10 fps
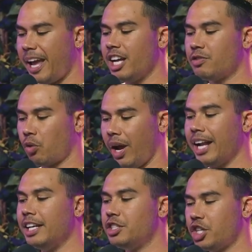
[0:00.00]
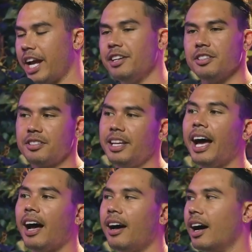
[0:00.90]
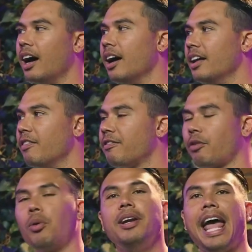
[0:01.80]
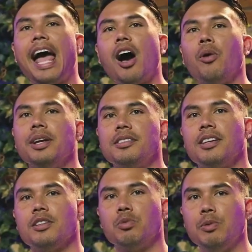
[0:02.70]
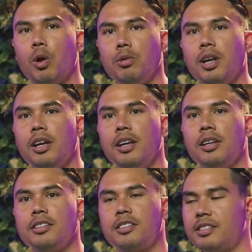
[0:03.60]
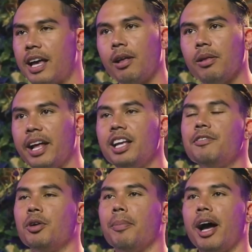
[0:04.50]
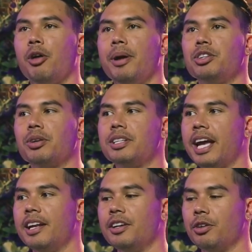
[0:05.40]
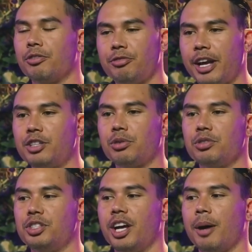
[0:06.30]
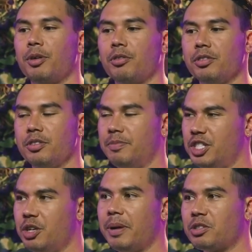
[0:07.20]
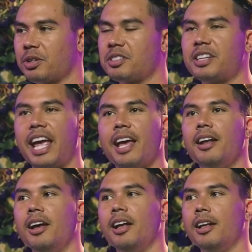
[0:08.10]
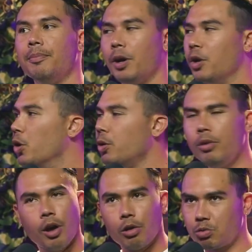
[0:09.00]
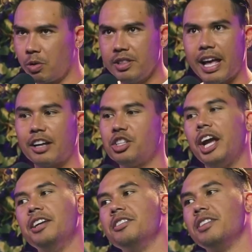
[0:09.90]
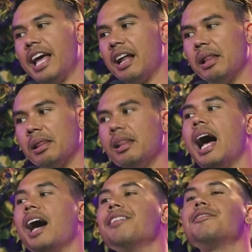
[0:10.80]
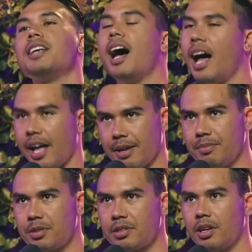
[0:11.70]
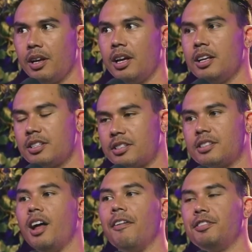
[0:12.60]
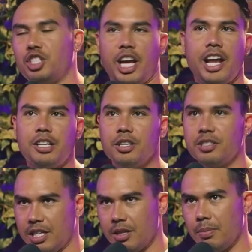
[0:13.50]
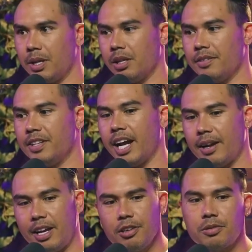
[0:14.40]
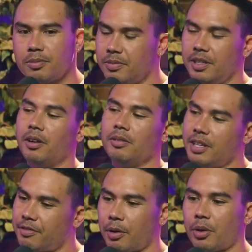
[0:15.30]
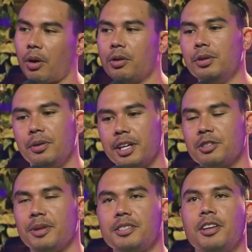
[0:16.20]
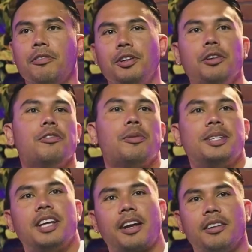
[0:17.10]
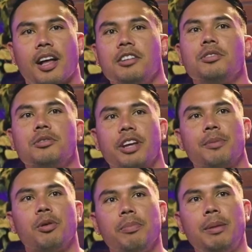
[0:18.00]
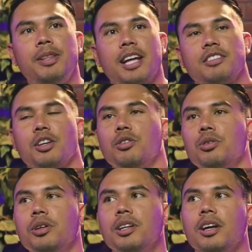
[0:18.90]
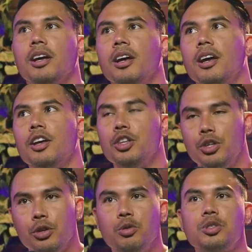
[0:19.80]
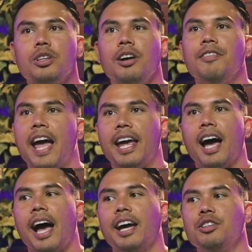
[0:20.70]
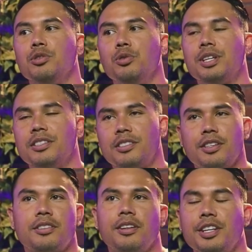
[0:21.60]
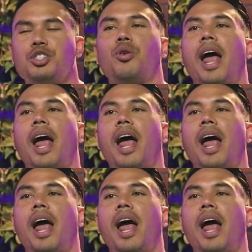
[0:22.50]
page for any changes. Yeah, for now, it says we won't sell any of your biometric data, your facial geometric scan, but who knows when that changes. And a lot of times stuff changes in the middle of the night. Here's, you know, if I were to argue against myself here from a technological standpoint, maybe that's a good use of AI to consistently